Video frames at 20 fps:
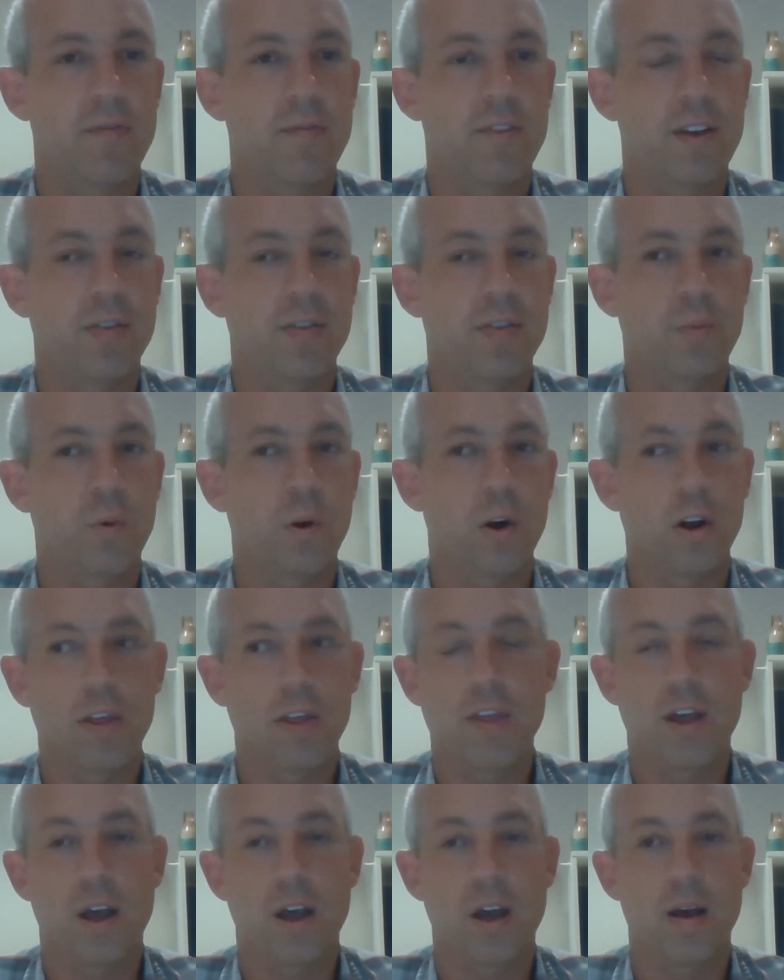if it's
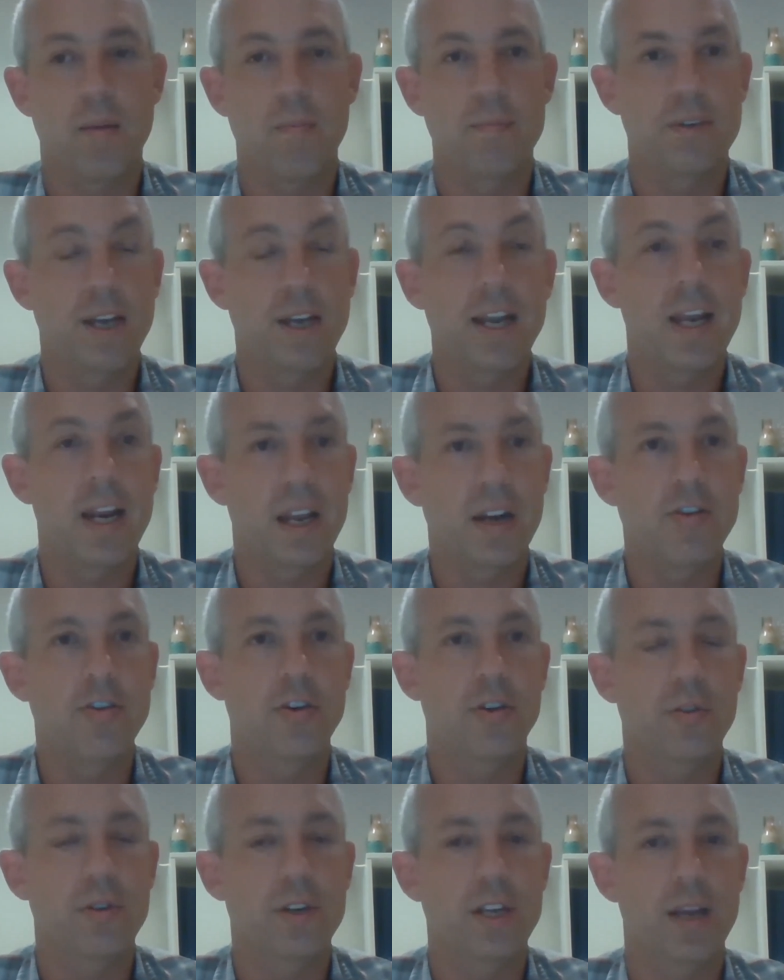worth digging
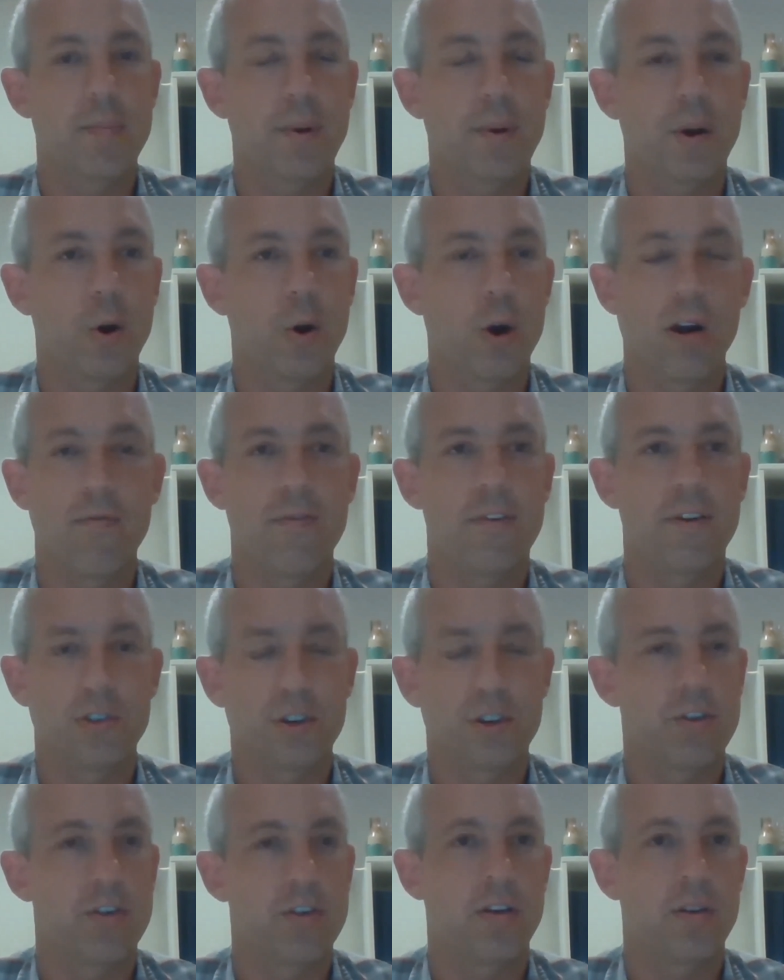into deeper, or if
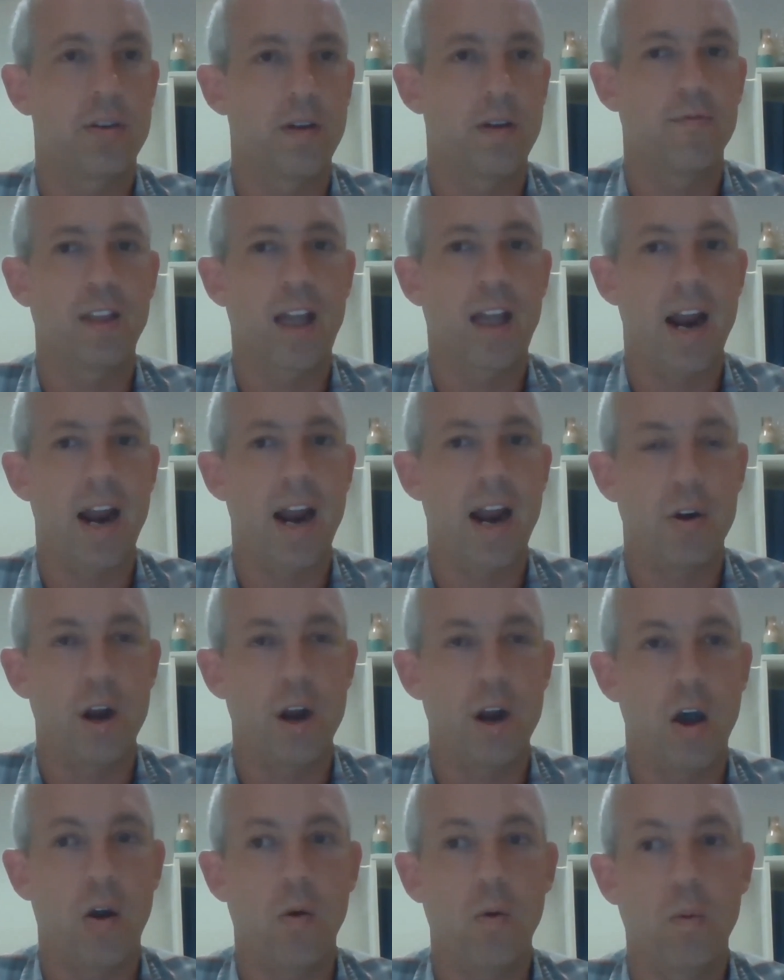it's just a flat out
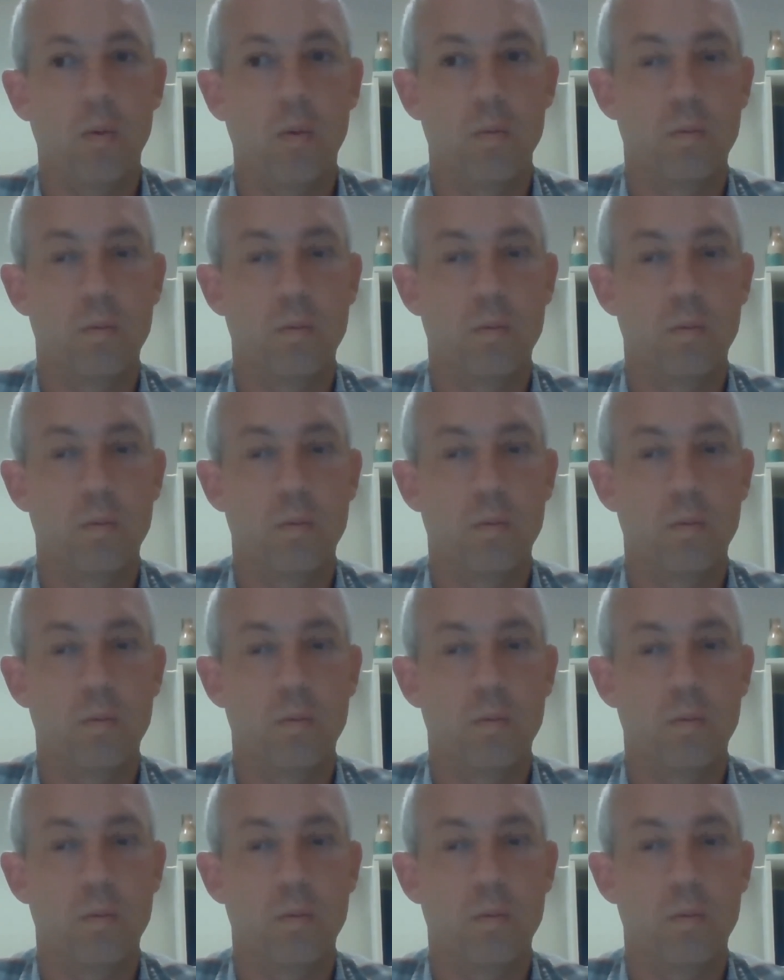no.